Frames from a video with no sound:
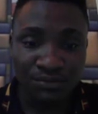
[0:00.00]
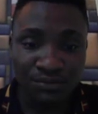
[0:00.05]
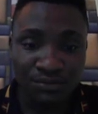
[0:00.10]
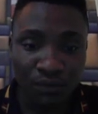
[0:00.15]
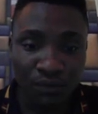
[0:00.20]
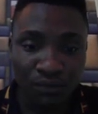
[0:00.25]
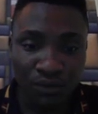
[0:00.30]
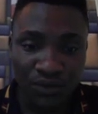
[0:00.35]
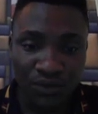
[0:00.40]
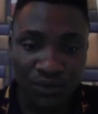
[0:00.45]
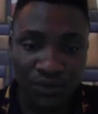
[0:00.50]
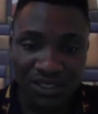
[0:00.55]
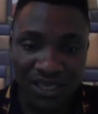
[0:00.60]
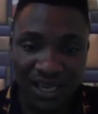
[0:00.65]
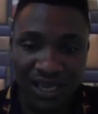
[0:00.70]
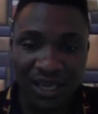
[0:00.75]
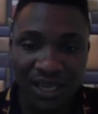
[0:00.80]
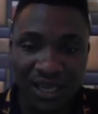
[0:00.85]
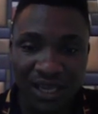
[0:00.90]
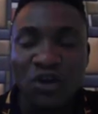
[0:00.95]
blog post
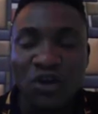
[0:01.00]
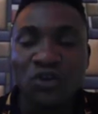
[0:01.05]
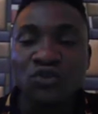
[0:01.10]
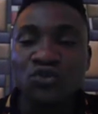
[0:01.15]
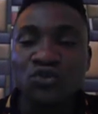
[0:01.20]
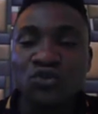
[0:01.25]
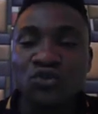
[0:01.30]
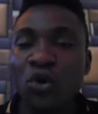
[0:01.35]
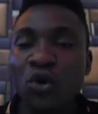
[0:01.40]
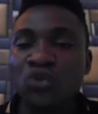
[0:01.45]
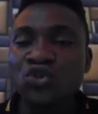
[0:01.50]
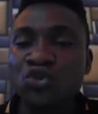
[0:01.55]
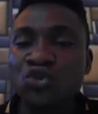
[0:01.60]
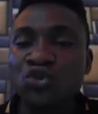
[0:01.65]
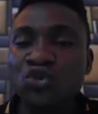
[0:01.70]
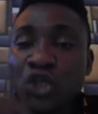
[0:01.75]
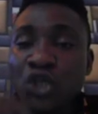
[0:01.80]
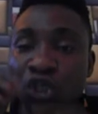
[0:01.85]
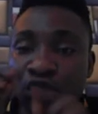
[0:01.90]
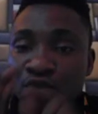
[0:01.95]
here to
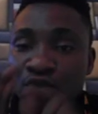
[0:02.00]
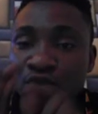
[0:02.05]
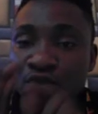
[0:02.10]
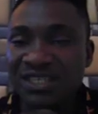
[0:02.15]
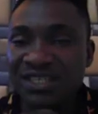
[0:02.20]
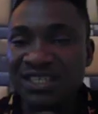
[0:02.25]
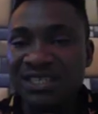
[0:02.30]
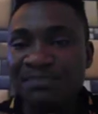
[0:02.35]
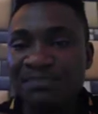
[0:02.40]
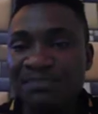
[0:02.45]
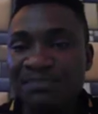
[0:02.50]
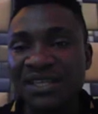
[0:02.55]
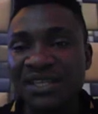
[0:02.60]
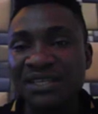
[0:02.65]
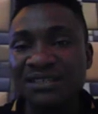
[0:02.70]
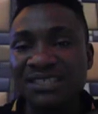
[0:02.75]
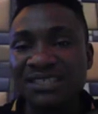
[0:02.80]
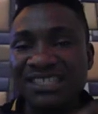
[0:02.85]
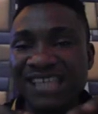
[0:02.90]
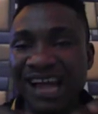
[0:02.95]
also use this
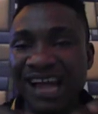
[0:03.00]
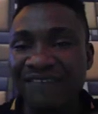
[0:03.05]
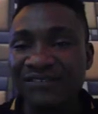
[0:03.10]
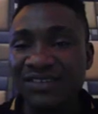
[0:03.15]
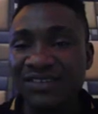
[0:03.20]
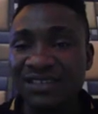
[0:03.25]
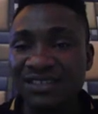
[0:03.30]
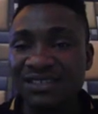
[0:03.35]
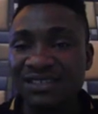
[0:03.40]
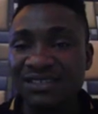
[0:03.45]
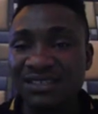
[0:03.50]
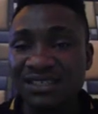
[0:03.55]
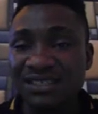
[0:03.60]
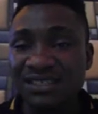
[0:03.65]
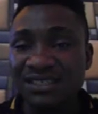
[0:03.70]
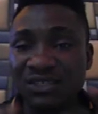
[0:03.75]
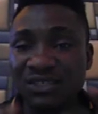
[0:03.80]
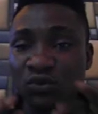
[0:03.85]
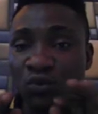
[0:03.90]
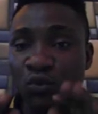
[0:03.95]
pinning service,
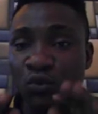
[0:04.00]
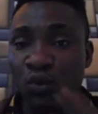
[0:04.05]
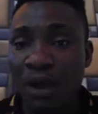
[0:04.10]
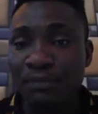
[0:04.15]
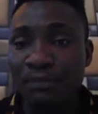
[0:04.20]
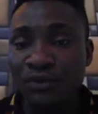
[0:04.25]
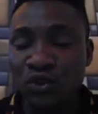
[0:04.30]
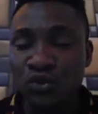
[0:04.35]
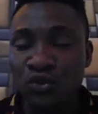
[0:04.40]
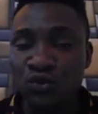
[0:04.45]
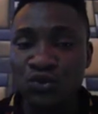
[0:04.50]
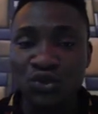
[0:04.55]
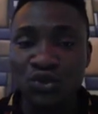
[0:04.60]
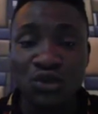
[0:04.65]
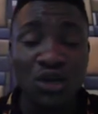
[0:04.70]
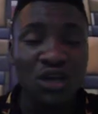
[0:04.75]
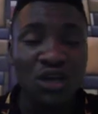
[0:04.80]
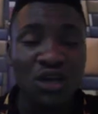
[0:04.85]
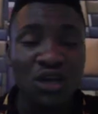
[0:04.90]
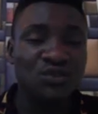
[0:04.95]
this web
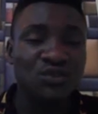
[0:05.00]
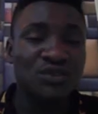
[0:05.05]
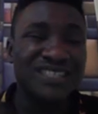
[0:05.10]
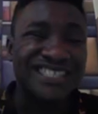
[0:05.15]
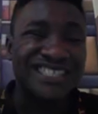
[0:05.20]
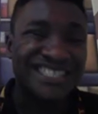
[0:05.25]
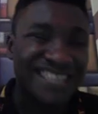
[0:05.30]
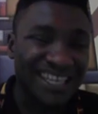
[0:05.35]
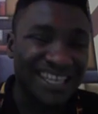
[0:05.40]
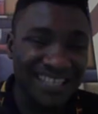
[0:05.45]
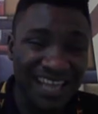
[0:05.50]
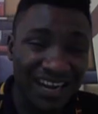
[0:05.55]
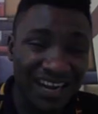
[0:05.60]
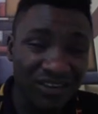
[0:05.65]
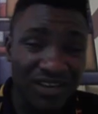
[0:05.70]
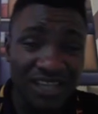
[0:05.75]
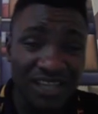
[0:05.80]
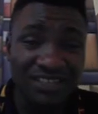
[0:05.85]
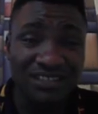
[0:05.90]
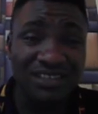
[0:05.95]
tools, to send
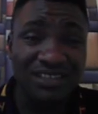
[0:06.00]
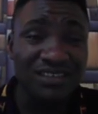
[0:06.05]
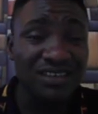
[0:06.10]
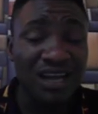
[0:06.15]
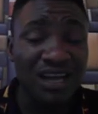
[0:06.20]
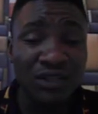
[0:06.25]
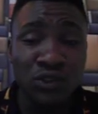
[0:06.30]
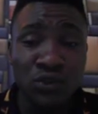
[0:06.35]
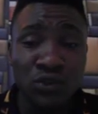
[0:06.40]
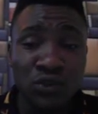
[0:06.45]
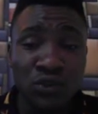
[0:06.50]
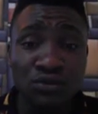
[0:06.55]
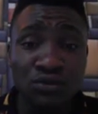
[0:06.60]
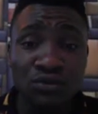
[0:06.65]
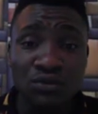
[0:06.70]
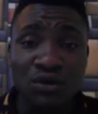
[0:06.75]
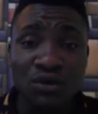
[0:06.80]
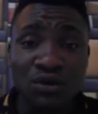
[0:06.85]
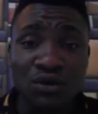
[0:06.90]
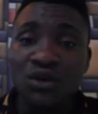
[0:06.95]
another signal to
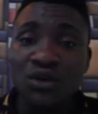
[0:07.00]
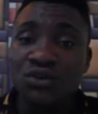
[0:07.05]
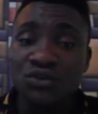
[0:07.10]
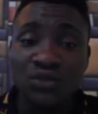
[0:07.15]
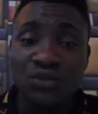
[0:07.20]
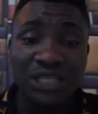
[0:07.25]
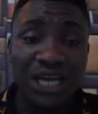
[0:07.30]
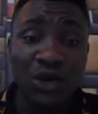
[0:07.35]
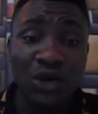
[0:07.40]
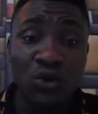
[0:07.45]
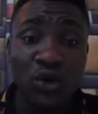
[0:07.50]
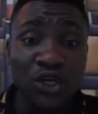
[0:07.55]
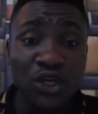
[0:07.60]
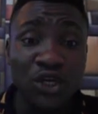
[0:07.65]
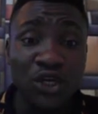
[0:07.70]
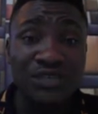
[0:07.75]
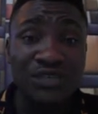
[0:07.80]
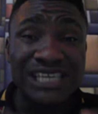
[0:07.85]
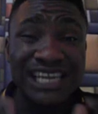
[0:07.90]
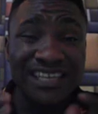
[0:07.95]
Google. So they are
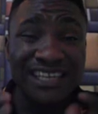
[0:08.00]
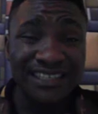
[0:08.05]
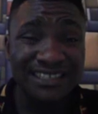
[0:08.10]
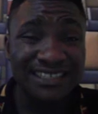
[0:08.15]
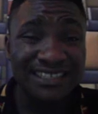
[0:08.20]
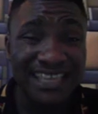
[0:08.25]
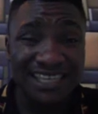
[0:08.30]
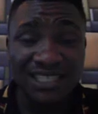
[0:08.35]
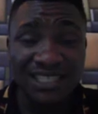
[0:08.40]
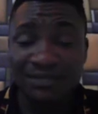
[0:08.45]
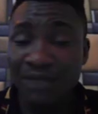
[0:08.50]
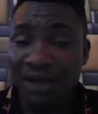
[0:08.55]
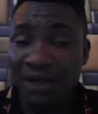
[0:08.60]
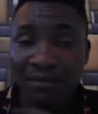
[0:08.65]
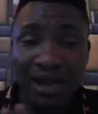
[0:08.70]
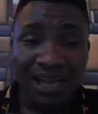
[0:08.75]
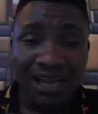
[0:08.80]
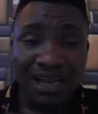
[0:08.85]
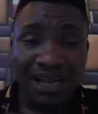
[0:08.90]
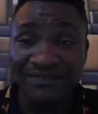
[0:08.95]
going to index my
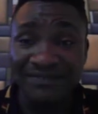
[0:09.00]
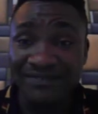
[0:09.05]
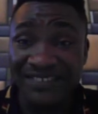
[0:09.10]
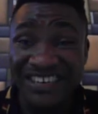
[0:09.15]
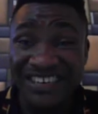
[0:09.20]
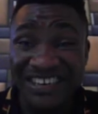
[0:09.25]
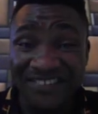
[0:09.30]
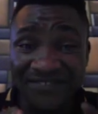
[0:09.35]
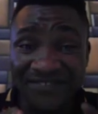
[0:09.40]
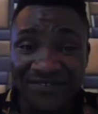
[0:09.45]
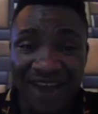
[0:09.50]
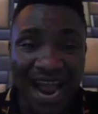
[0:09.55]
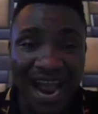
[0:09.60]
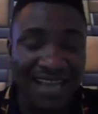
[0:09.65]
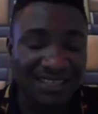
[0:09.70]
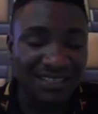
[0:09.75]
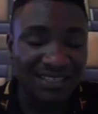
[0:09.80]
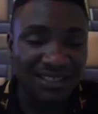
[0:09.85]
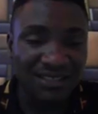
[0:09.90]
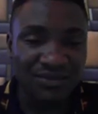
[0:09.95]
backlink very
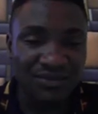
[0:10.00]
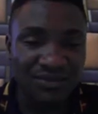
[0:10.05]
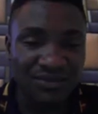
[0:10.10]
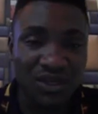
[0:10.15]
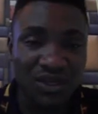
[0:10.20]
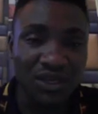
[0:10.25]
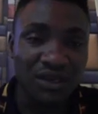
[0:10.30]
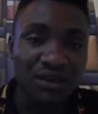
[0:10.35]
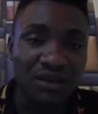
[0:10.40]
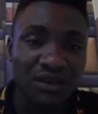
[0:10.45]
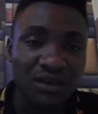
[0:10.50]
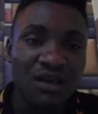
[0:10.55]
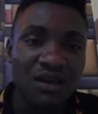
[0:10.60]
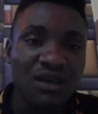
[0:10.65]
fast. Okay,